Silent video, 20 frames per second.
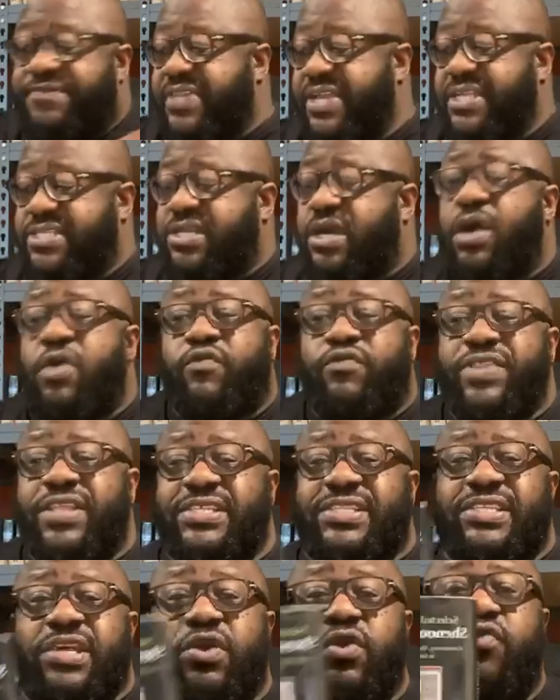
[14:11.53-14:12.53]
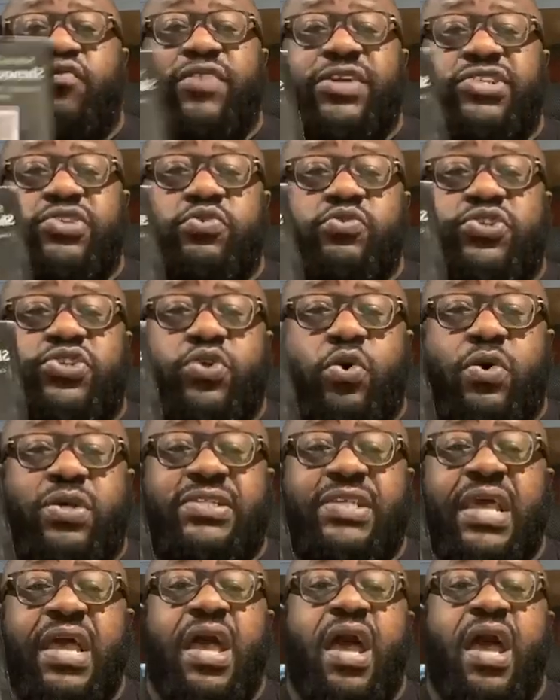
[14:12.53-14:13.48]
This is an original source